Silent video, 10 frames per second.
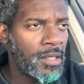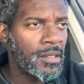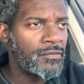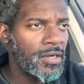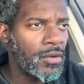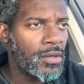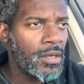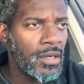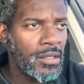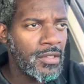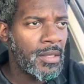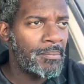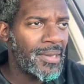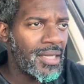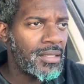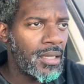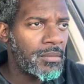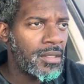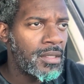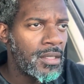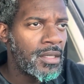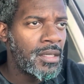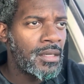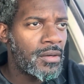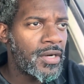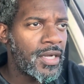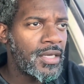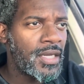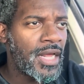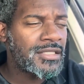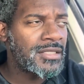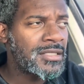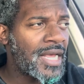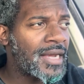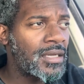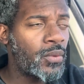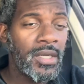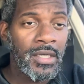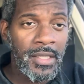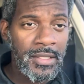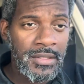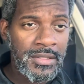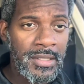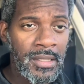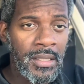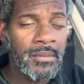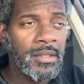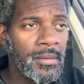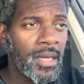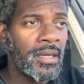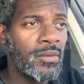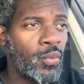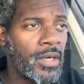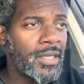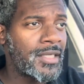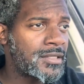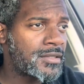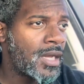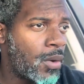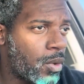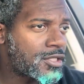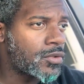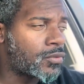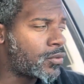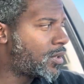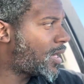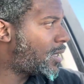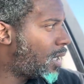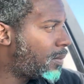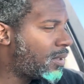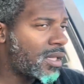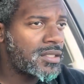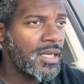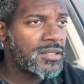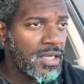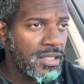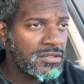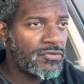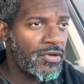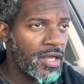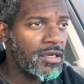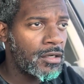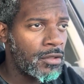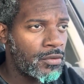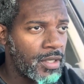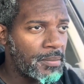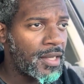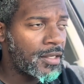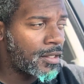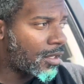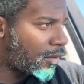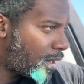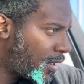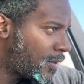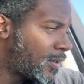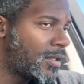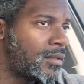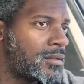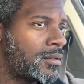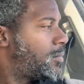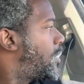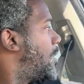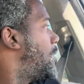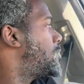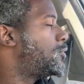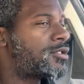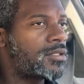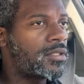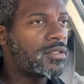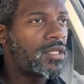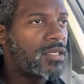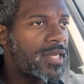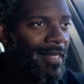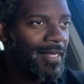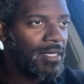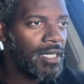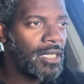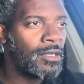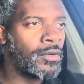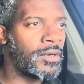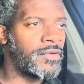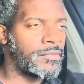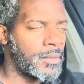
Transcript: video called The Debate Demon. All right, and that's exactly what it is. It's a demon, and what's the root of that demon? It's vainglory, man. All right, because you certainly are not getting any glory from the